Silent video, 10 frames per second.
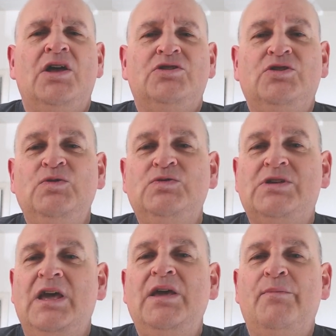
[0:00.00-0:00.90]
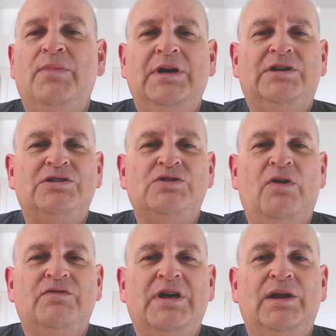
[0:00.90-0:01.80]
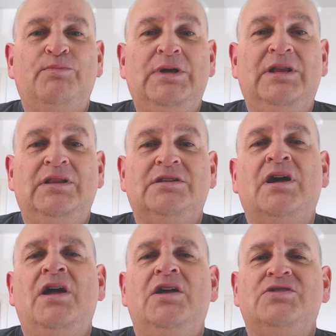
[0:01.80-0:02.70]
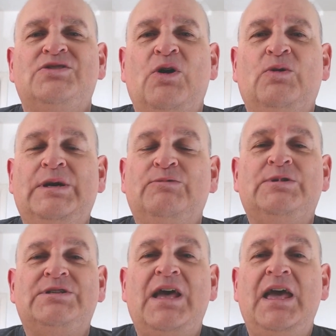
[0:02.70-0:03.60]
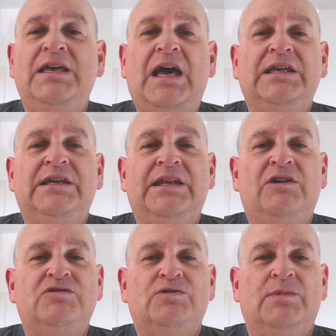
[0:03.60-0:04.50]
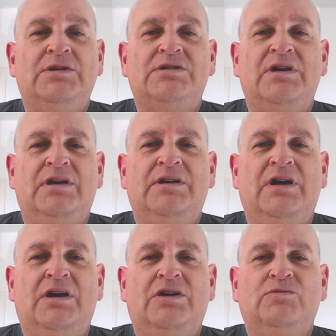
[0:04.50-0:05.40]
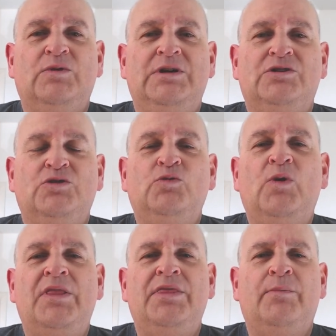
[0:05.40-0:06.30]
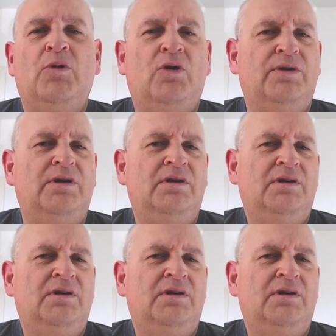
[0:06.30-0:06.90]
Tuesday, Microsoft had build, so it was AI announcements and hardware to run them on.